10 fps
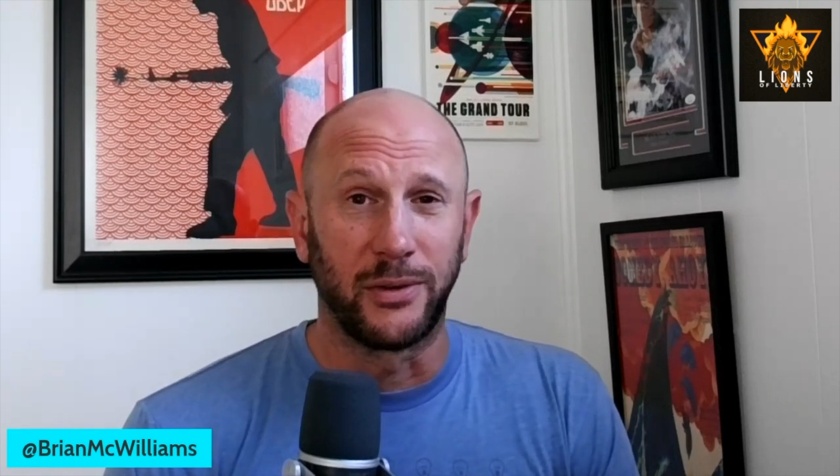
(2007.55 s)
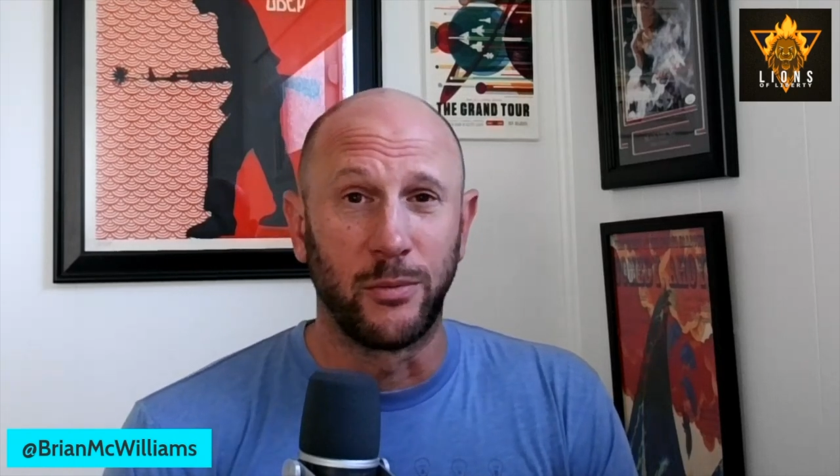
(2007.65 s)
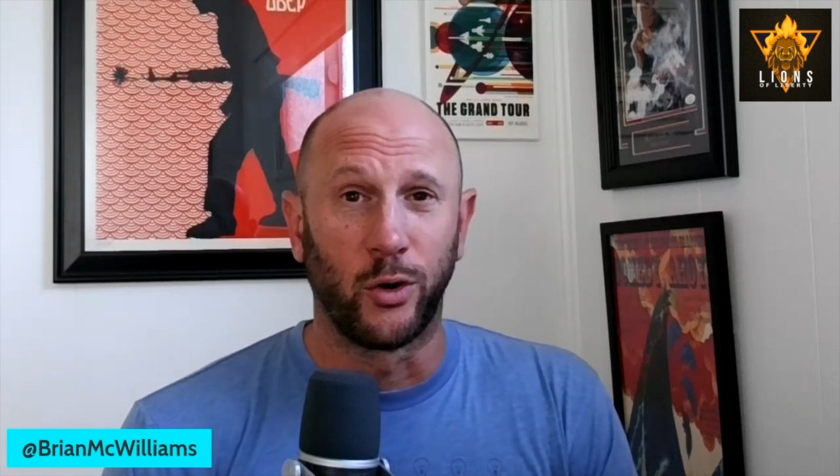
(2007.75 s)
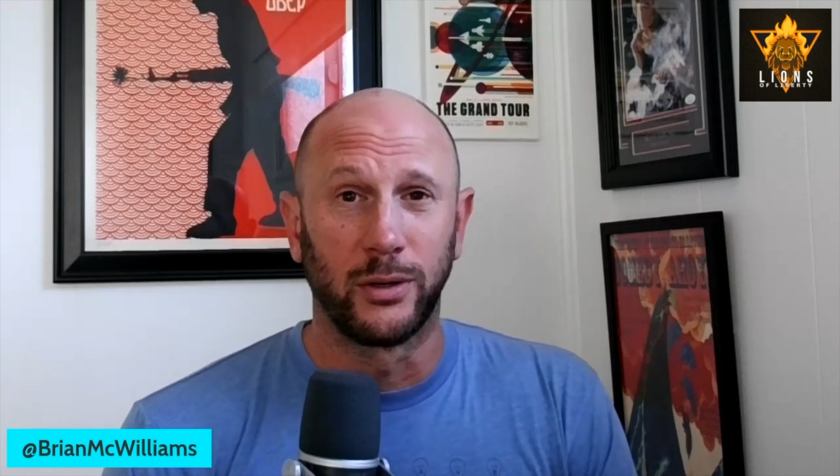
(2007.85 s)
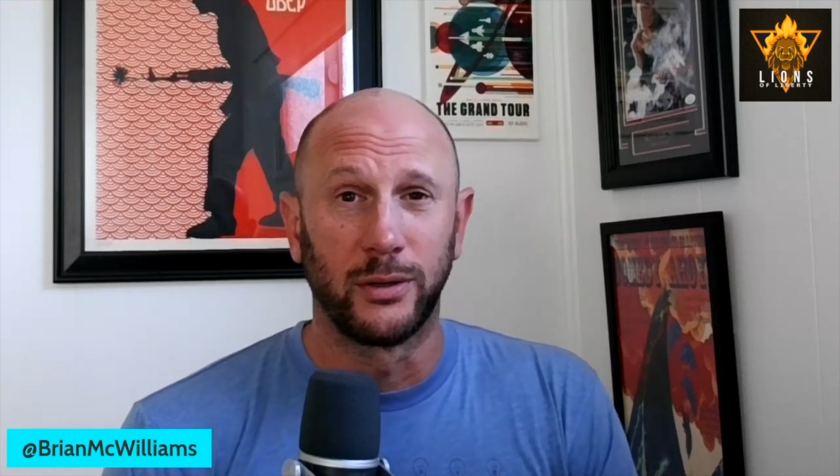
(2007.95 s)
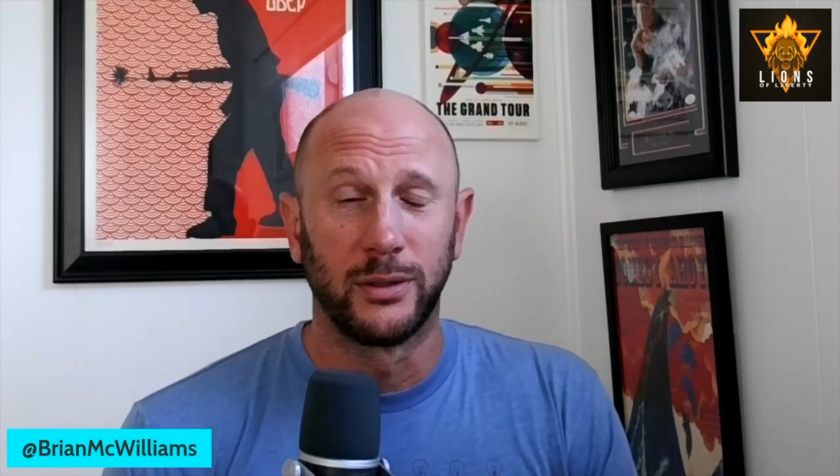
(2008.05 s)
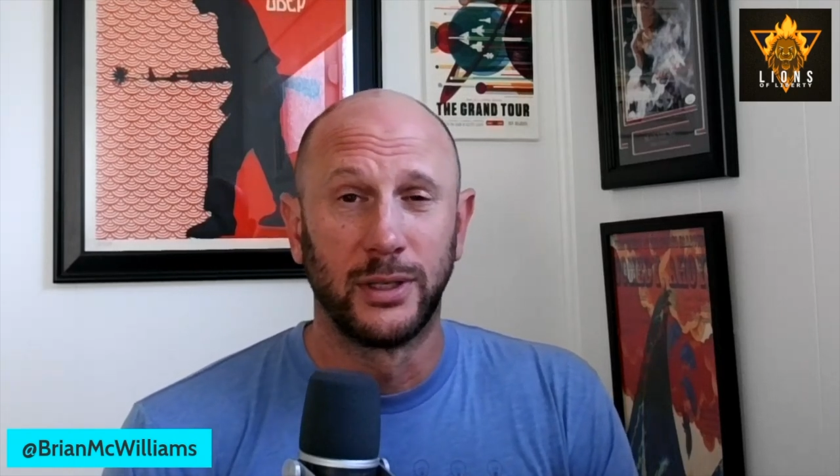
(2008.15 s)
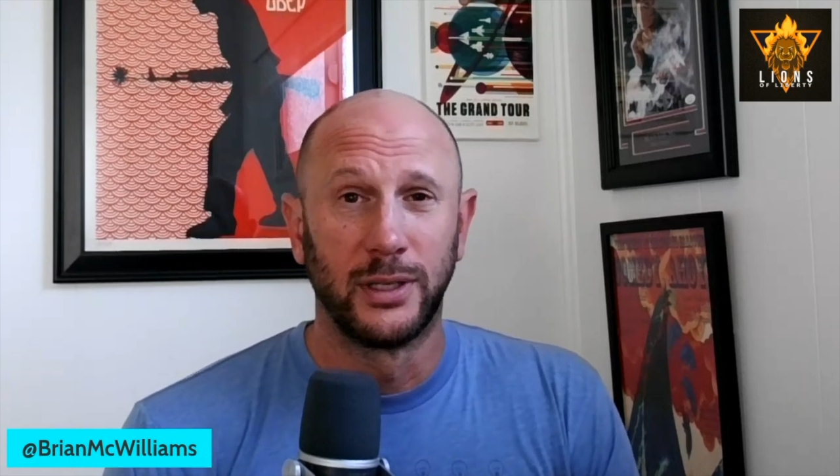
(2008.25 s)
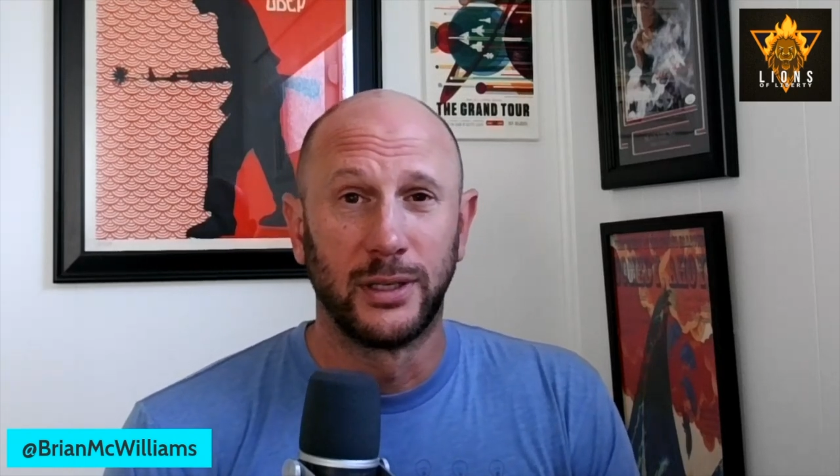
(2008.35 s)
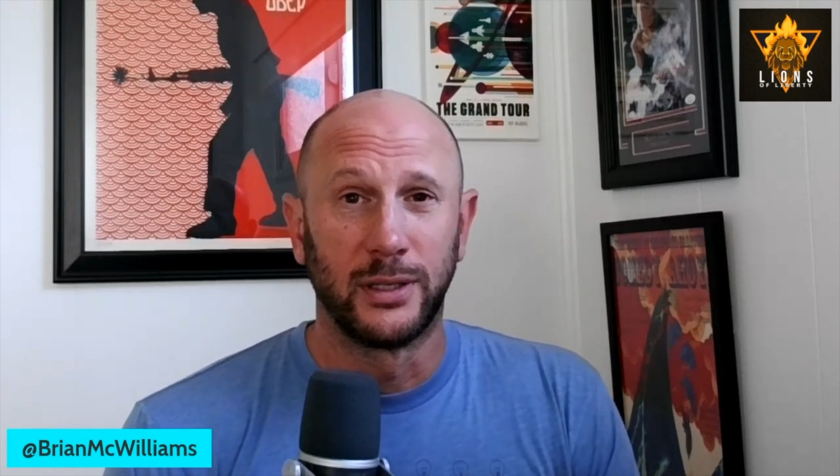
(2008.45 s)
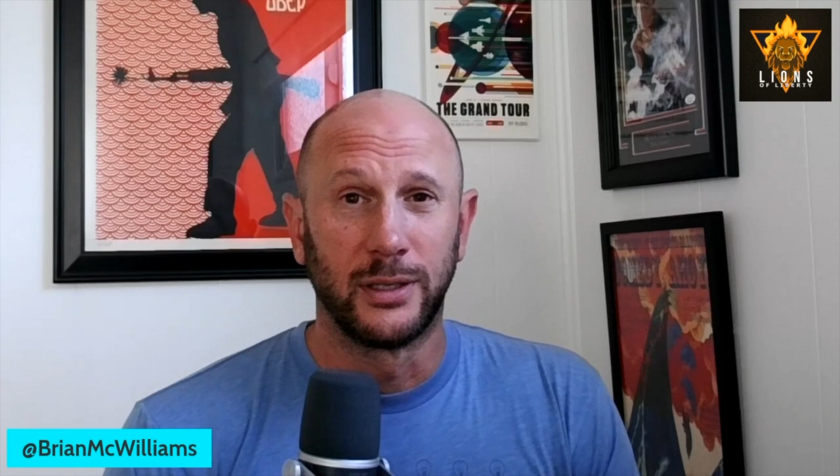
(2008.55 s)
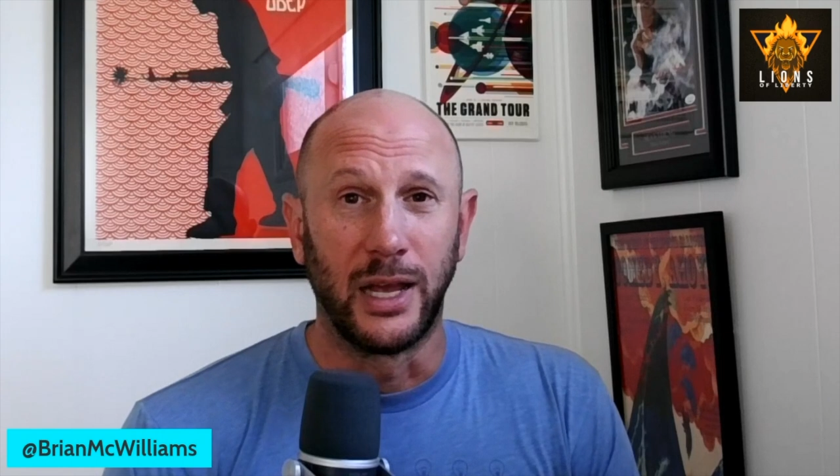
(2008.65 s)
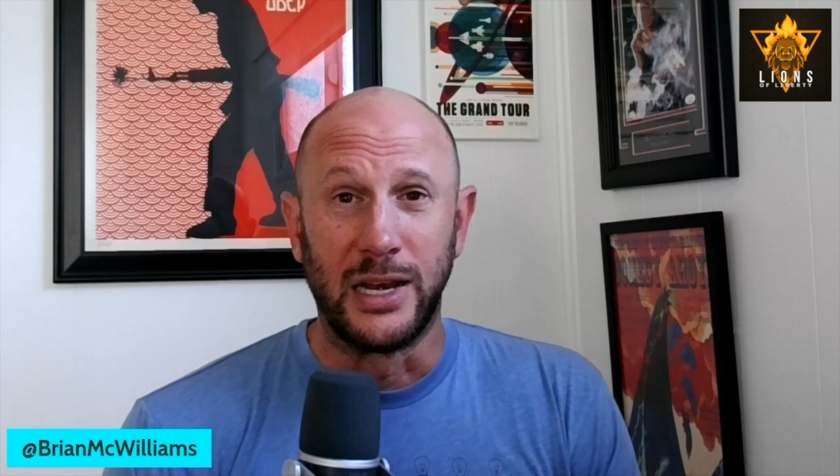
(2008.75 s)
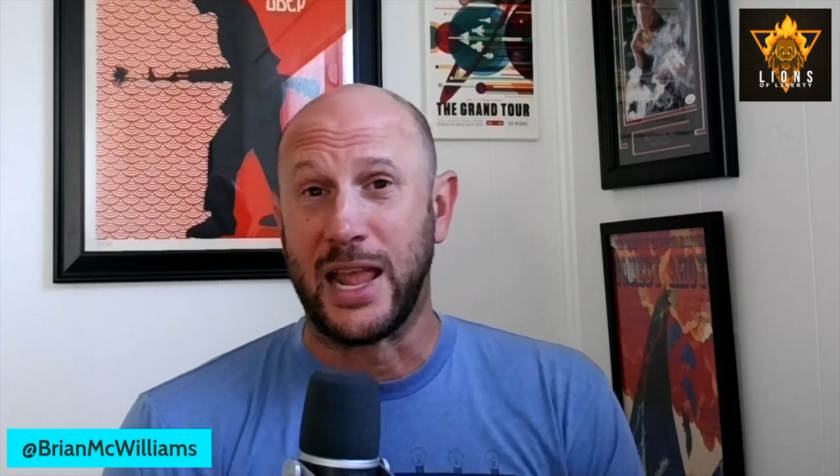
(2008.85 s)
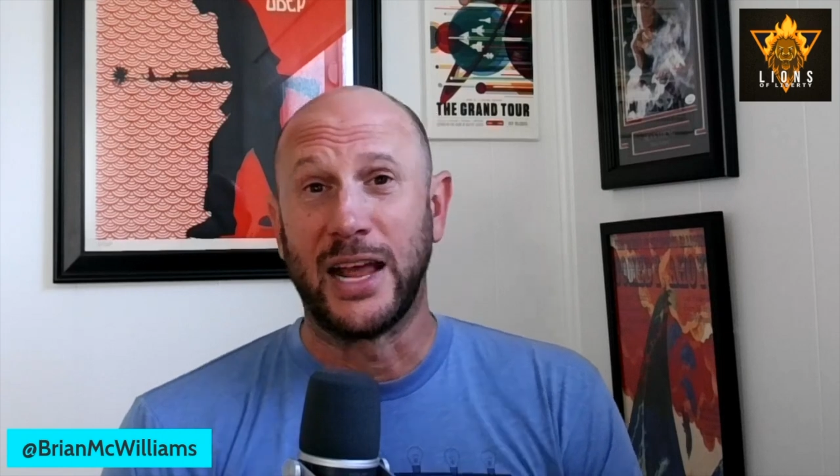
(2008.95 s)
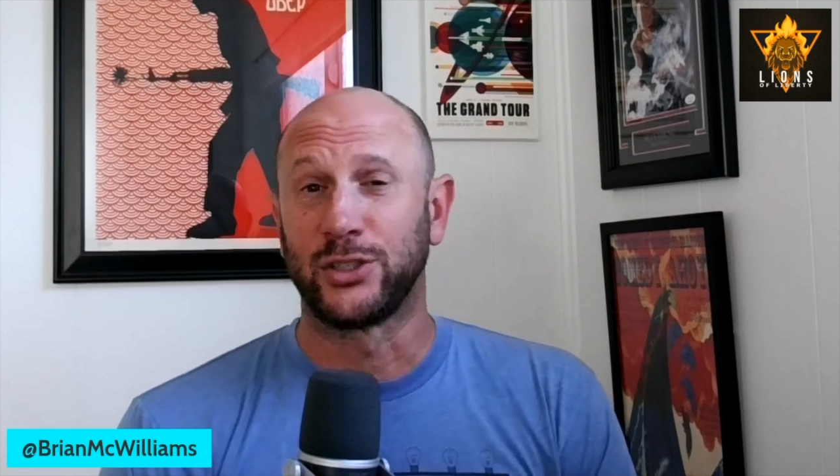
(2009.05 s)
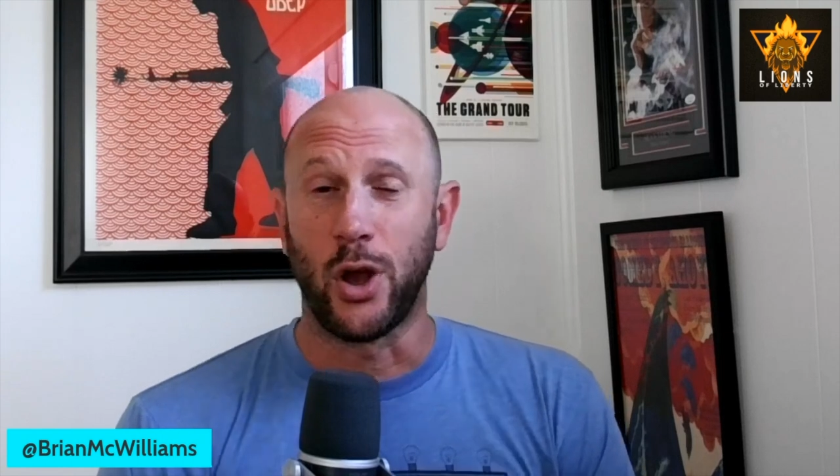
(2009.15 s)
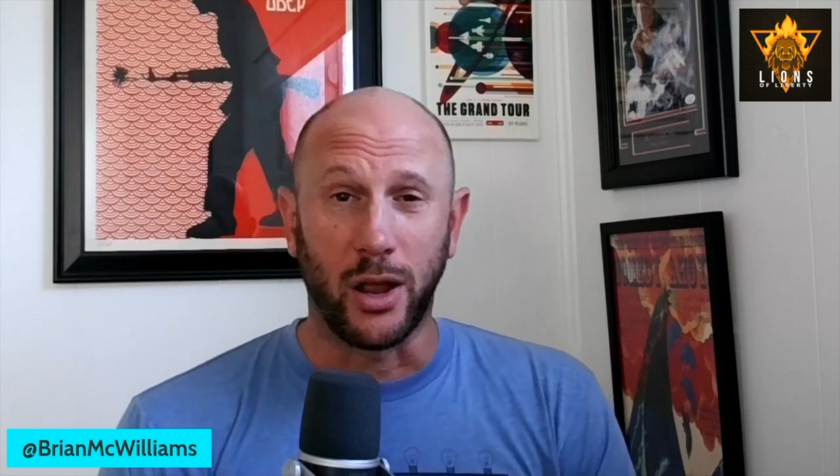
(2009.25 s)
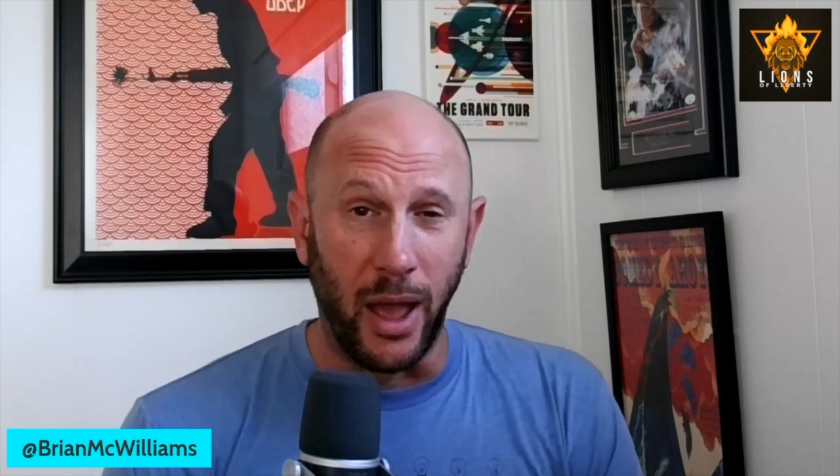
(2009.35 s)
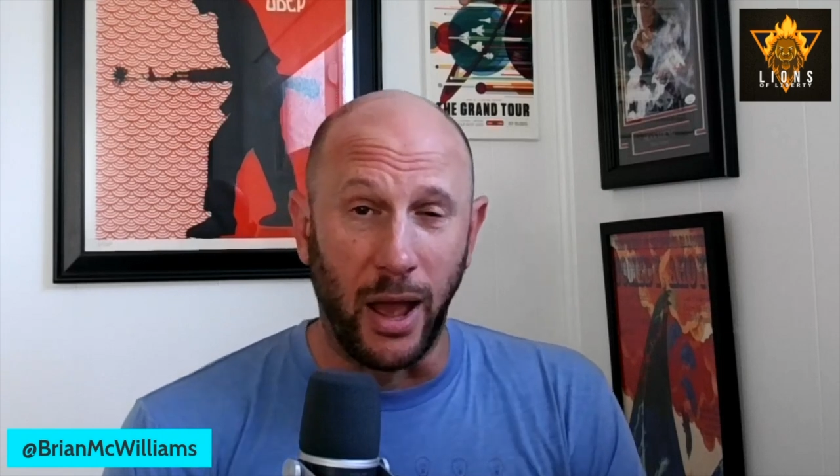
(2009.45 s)
anymore and you can't
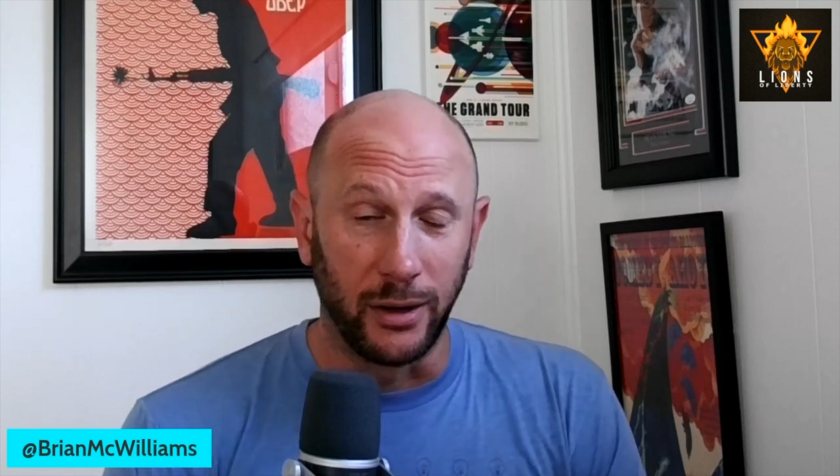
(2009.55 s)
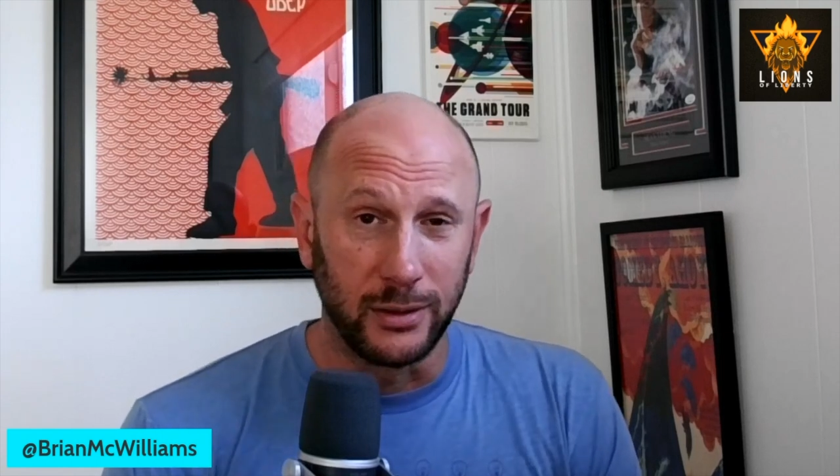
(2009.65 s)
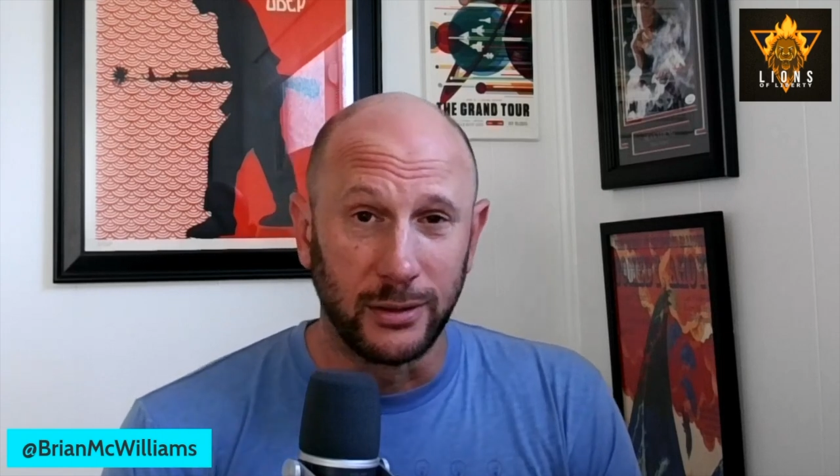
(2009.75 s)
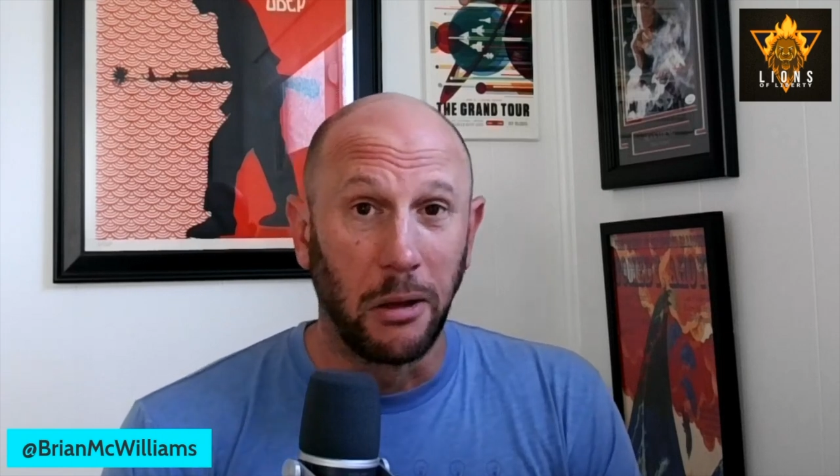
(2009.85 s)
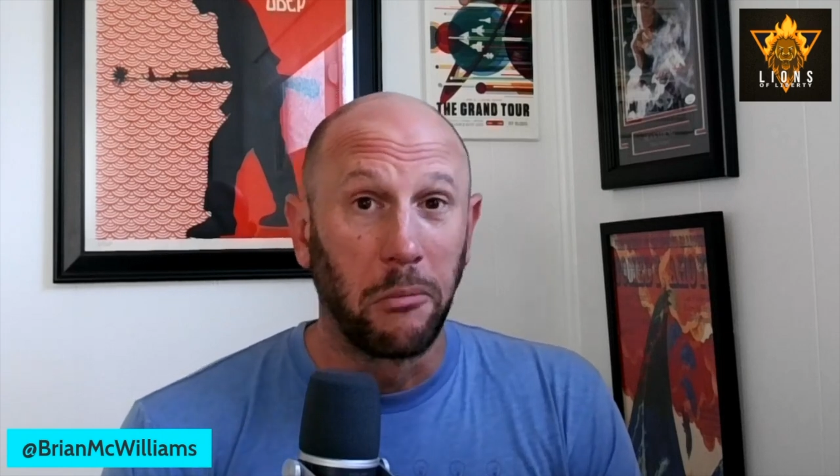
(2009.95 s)
talk about it,